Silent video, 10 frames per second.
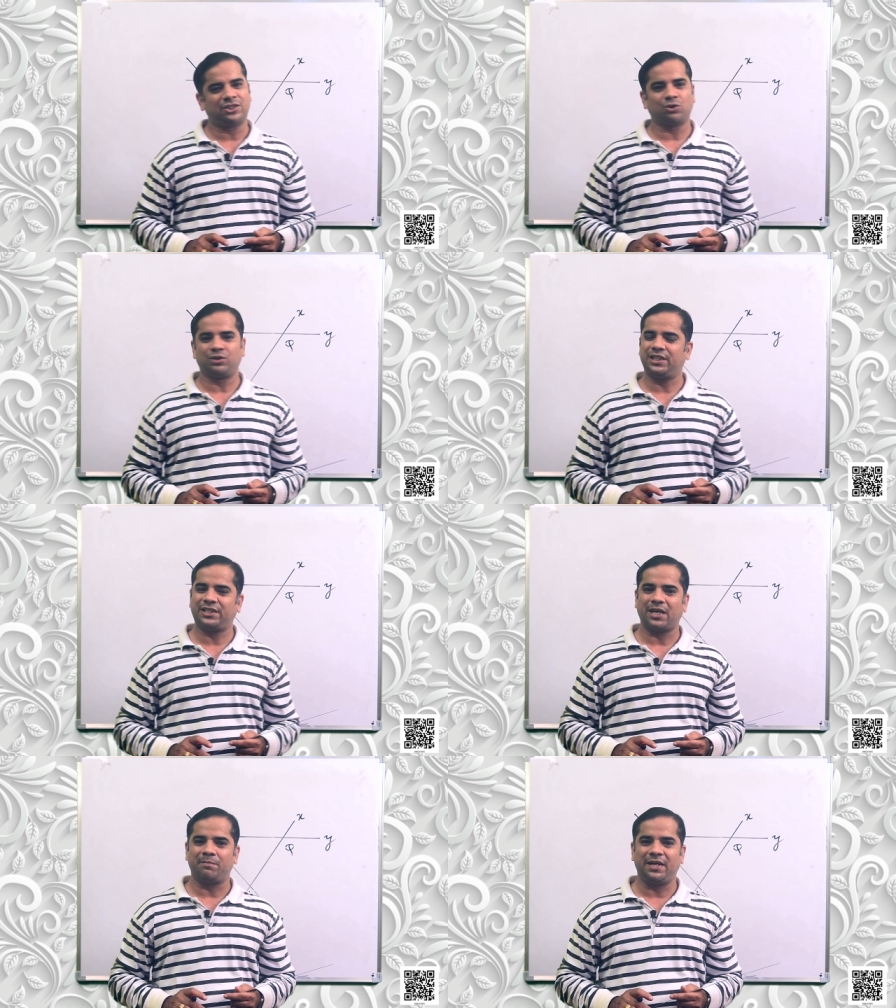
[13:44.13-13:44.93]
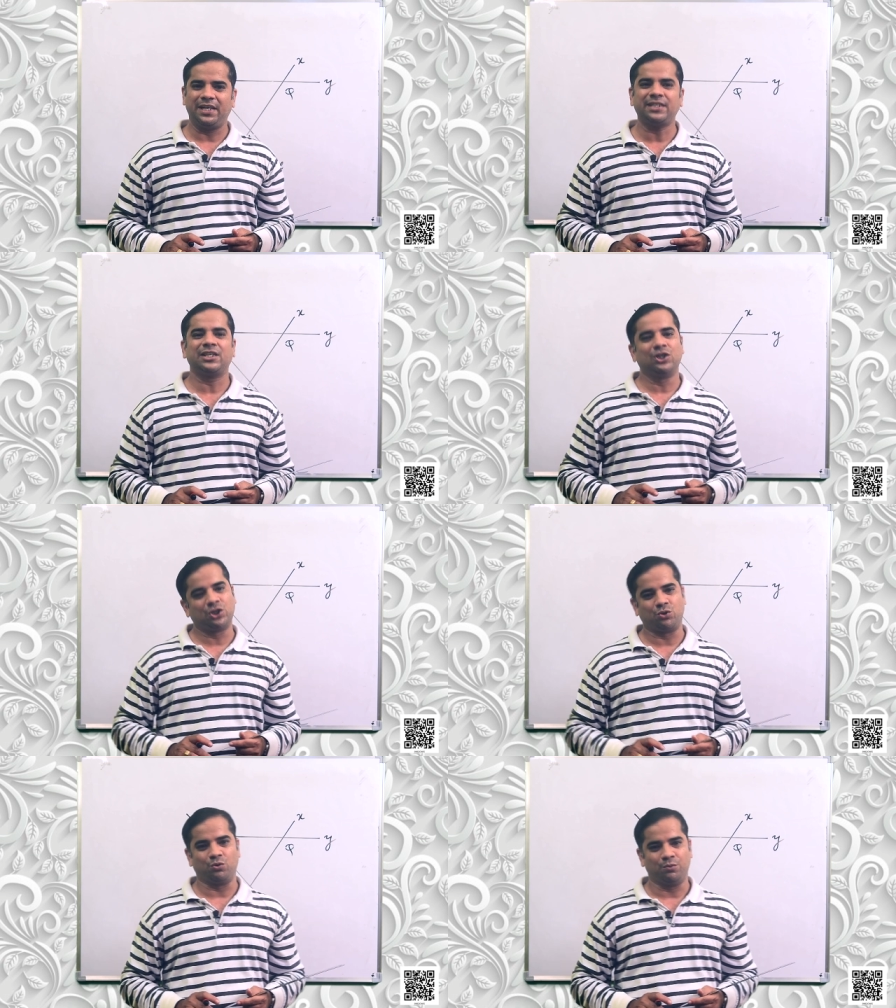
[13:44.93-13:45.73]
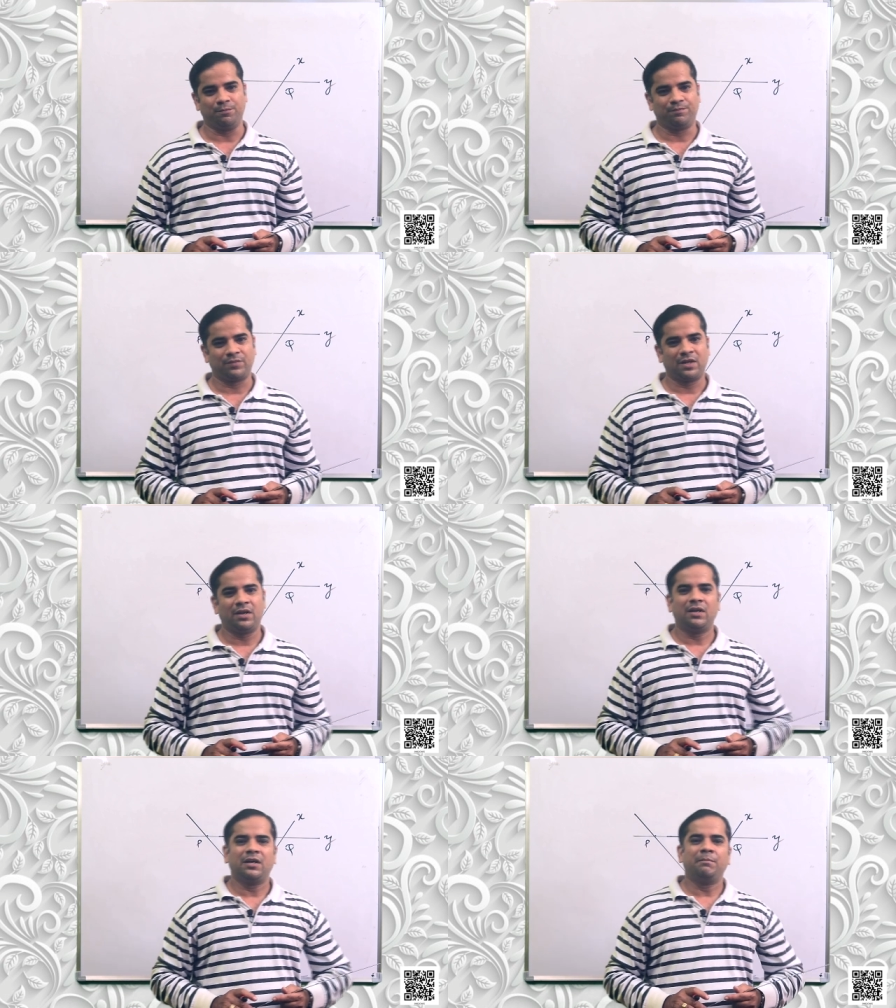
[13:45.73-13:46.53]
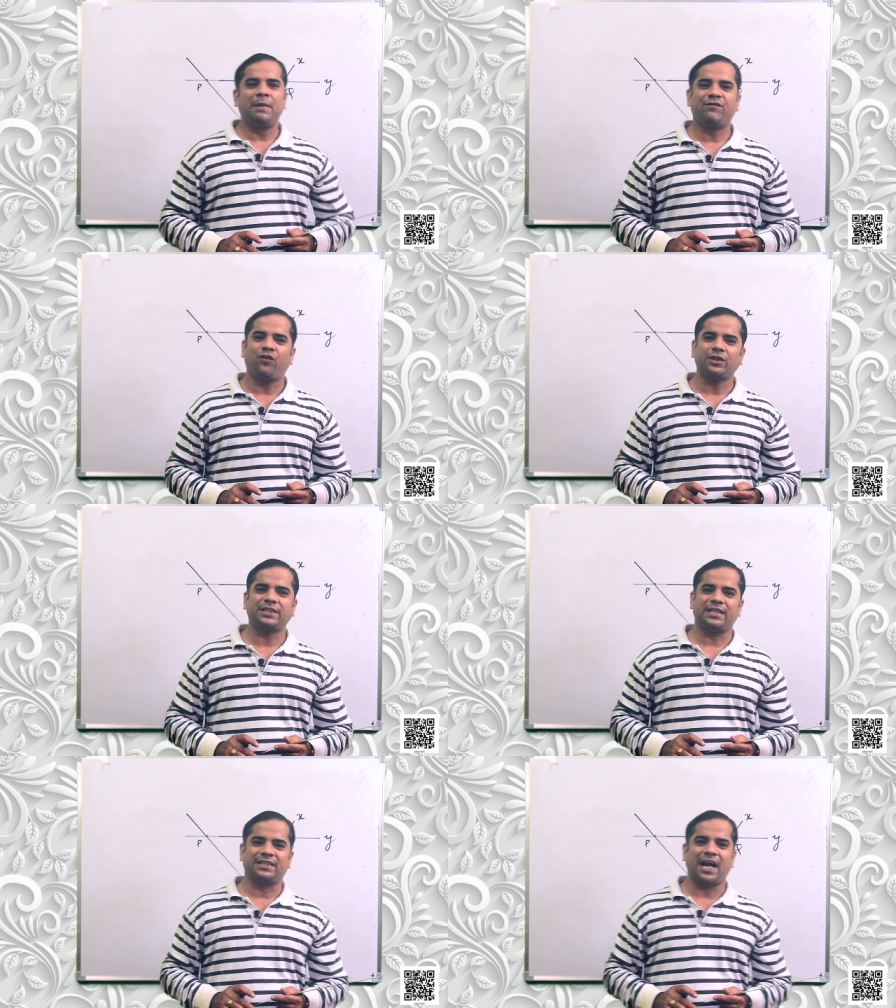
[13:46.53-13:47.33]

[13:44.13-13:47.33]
So, this statement is true. Bit 4 says